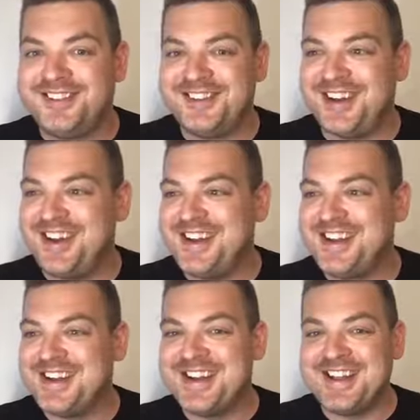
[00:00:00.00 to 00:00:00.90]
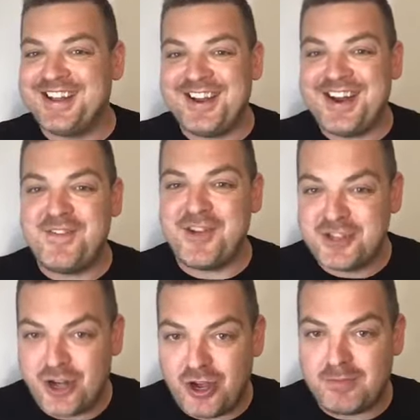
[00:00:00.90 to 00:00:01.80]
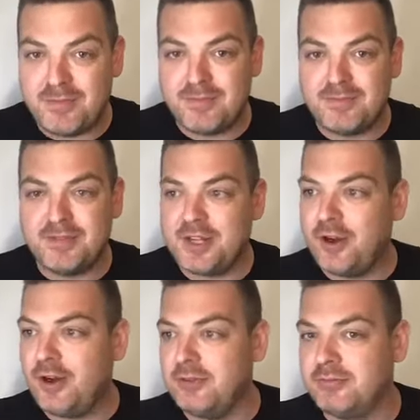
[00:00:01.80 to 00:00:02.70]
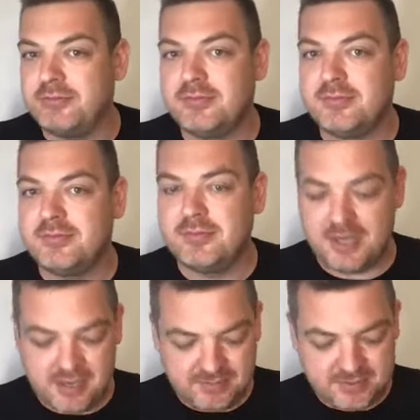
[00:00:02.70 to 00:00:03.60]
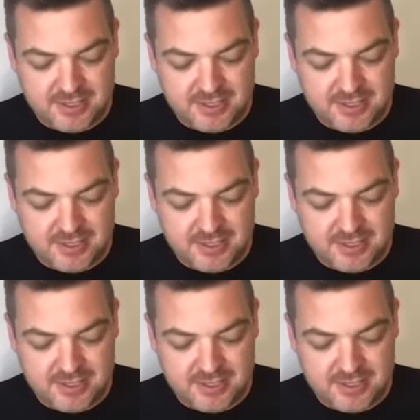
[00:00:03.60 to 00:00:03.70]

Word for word: right? They don't have a job. They're gone, right?